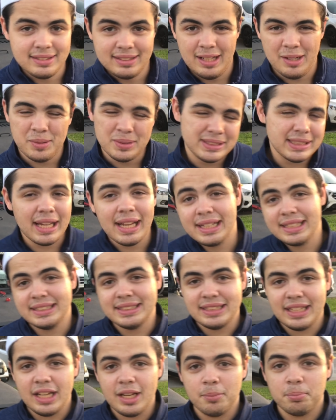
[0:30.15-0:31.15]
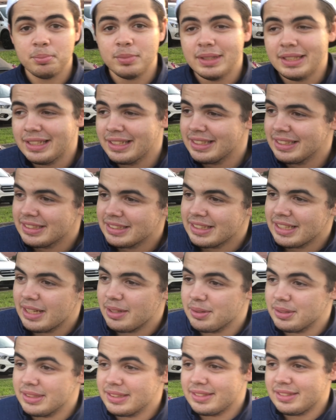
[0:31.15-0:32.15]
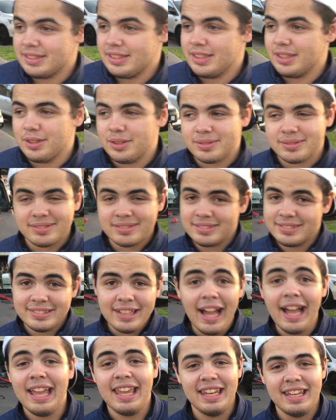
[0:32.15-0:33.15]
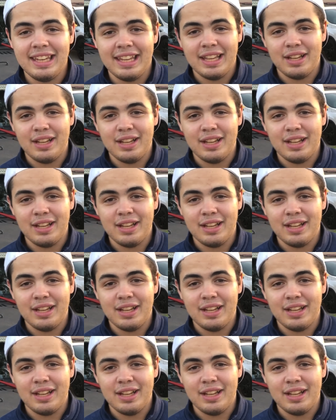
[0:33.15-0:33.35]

I was out of shape, I was, you know, not eating